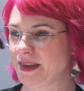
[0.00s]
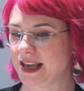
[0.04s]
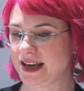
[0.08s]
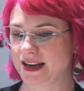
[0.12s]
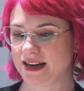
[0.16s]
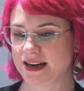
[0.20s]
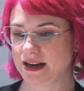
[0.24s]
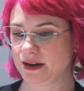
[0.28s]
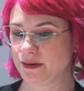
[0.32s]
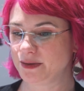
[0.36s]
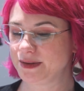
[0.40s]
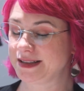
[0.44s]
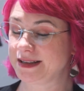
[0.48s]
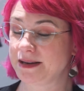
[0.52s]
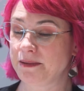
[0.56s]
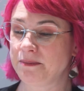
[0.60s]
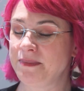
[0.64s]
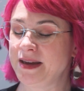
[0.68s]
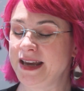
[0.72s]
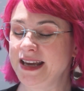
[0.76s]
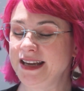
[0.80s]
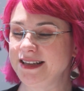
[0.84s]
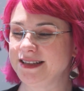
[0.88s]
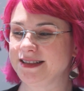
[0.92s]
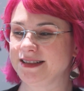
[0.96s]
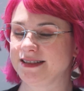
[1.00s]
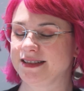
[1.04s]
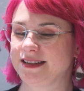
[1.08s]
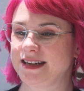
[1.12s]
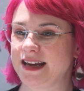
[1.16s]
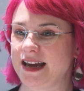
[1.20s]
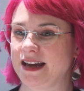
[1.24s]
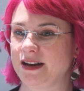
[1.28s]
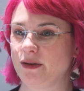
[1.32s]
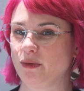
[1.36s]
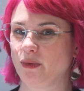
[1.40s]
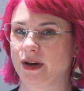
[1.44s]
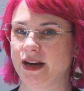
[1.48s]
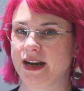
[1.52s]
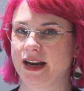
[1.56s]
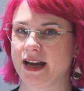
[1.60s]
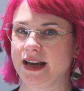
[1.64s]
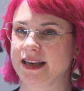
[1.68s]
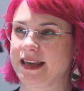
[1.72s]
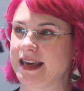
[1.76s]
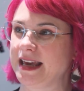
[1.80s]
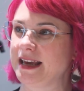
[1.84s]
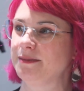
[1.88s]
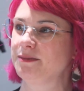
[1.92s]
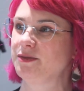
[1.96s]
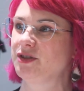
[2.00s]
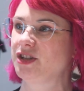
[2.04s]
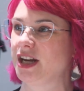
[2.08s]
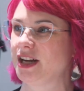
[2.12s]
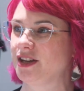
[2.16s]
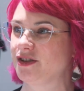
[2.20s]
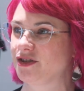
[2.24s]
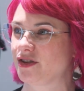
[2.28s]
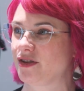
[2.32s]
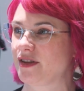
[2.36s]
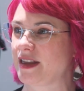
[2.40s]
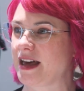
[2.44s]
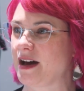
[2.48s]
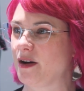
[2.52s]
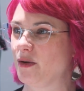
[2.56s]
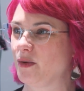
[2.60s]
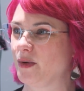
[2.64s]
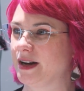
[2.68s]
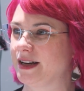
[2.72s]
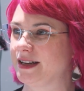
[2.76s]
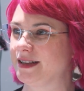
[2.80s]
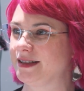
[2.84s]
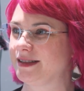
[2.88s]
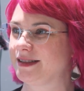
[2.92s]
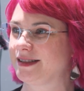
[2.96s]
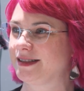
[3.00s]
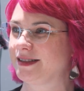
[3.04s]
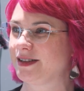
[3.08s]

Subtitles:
And I was amazed at what a game changer that was.